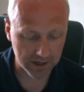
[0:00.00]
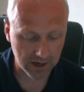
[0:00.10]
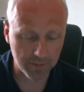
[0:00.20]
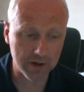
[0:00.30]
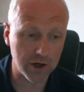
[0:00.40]
And
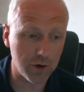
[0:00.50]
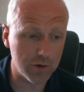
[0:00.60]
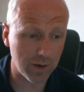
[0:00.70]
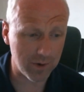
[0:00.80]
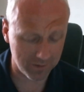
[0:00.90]
I've
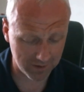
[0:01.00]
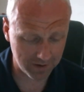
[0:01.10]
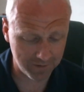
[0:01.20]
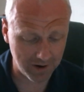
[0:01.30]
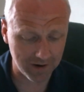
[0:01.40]

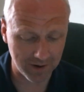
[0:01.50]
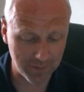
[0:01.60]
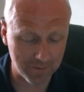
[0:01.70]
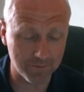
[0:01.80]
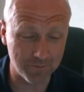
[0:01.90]

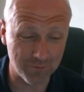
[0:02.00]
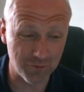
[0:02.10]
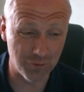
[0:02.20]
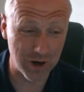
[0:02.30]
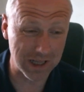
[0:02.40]
been
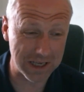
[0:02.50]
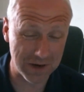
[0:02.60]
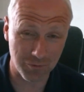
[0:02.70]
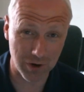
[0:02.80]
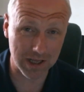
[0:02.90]

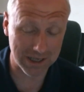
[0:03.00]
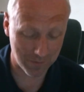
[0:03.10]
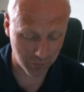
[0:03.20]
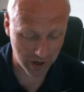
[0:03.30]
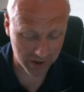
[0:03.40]
really
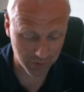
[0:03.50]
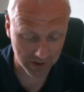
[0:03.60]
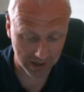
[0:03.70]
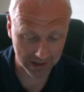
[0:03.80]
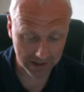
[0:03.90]
impressed with
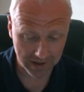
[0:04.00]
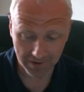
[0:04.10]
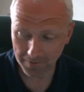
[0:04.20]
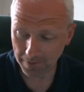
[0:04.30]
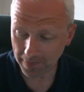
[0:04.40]
it.
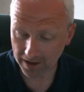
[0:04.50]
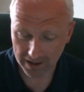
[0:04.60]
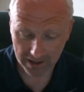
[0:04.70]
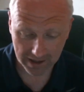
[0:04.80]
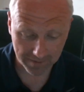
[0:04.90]

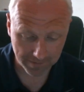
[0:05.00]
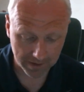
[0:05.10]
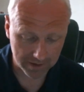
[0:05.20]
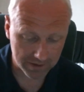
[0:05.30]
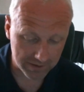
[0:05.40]
The
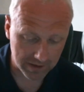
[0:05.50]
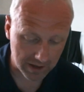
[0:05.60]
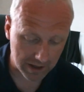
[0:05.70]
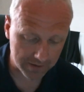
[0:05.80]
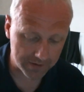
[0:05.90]

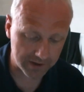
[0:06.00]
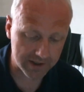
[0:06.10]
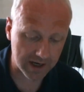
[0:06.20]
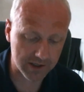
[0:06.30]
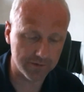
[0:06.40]

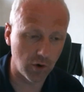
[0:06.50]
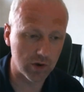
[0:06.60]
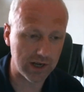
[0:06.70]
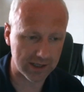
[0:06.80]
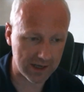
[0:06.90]
Tesla
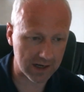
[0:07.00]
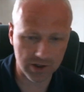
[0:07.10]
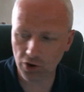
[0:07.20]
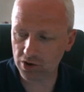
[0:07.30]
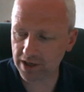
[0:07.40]
Vortec tank's
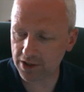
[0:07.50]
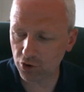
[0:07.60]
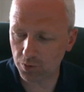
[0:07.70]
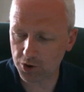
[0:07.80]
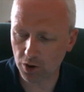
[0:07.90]
not set
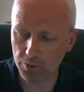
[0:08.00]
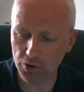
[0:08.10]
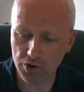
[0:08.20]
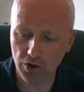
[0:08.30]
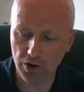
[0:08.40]
up, so I'm
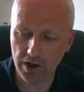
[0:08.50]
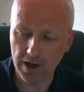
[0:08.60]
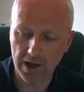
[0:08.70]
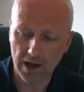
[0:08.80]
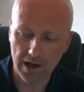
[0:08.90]
just going to
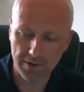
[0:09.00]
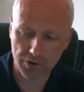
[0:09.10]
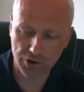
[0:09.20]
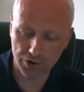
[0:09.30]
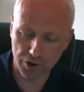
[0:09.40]

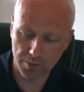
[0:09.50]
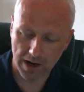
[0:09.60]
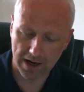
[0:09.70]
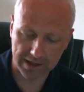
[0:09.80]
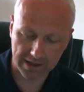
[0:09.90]
screw
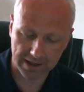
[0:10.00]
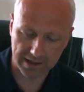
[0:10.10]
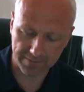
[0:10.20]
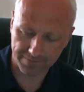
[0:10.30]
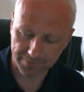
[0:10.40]

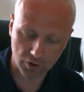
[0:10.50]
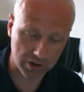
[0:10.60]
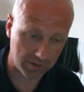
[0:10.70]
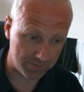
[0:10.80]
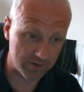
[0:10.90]
my
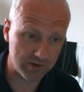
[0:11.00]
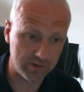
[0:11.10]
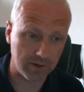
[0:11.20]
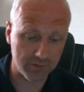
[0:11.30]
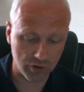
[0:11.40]
because
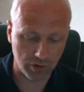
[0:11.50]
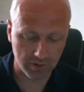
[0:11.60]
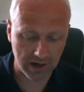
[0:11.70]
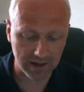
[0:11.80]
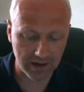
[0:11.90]
I've sort of
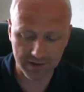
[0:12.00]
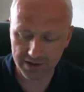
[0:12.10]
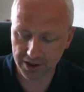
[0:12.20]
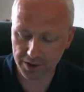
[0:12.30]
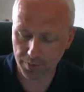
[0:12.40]
like left it
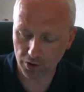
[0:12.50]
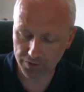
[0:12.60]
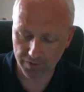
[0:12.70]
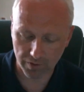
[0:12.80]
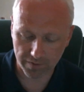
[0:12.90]
in its
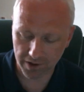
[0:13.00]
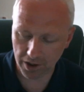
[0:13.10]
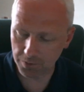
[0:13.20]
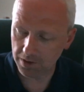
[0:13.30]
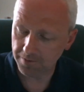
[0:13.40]
box for review.